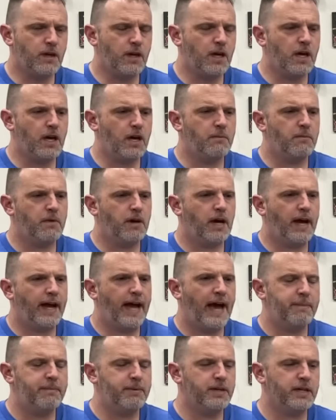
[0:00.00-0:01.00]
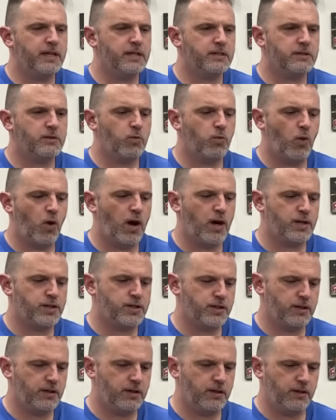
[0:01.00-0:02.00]
I happened to
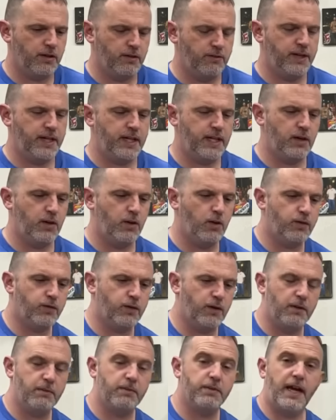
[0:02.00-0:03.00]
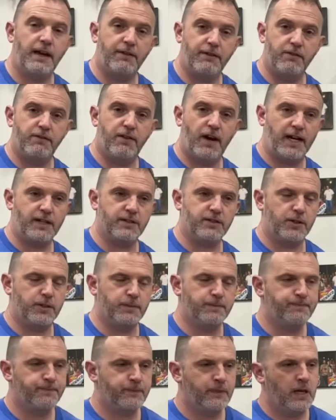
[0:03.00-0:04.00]
watch a video from David Visard,